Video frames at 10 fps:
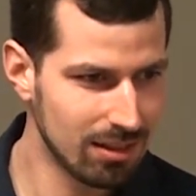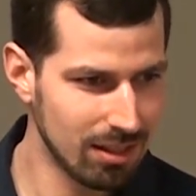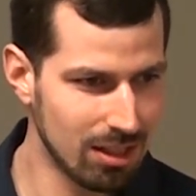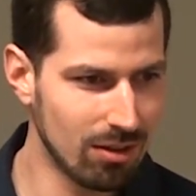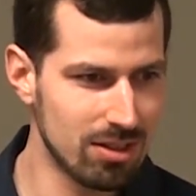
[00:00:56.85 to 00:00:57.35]

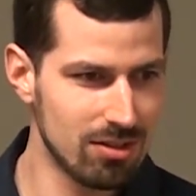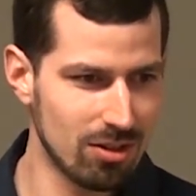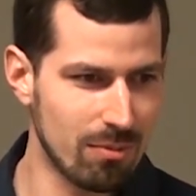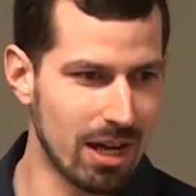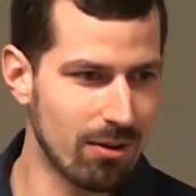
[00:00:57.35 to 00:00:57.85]
It's easier
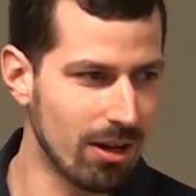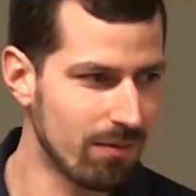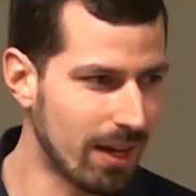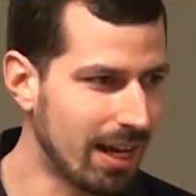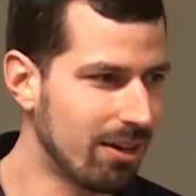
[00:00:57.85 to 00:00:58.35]
to migrate
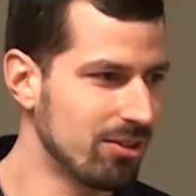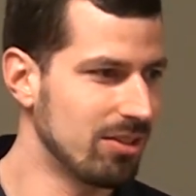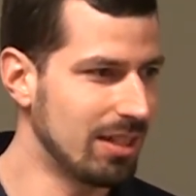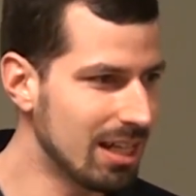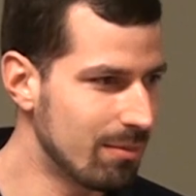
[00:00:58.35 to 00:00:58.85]
files
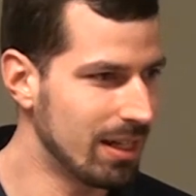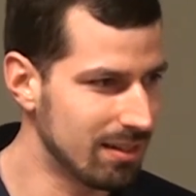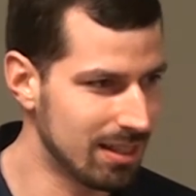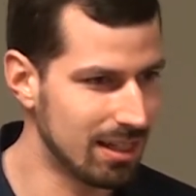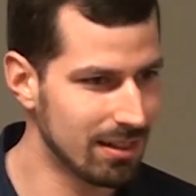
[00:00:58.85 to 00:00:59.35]
and database
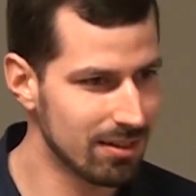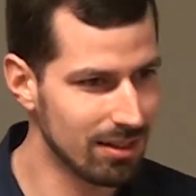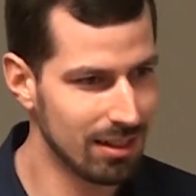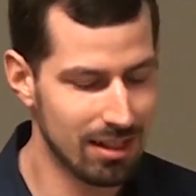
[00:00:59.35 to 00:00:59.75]
settings.